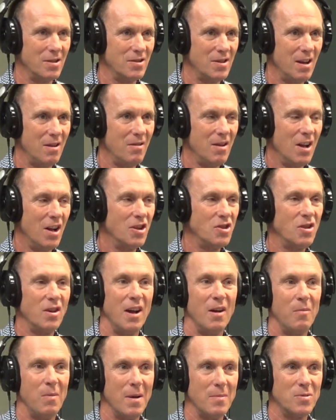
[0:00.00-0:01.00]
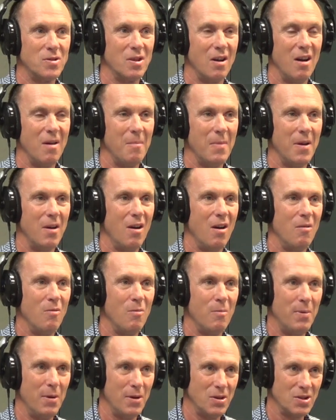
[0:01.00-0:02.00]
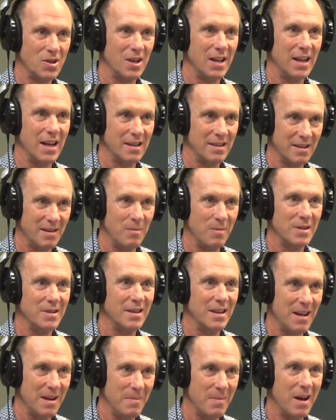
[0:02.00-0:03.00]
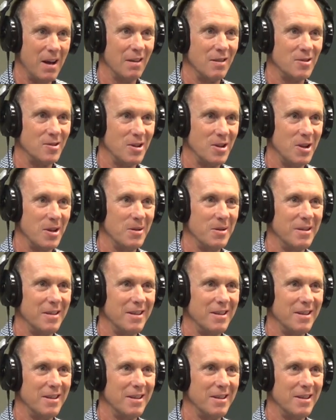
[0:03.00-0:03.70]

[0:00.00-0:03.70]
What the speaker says: So it's on our website, but I will personally get someone to email it to you.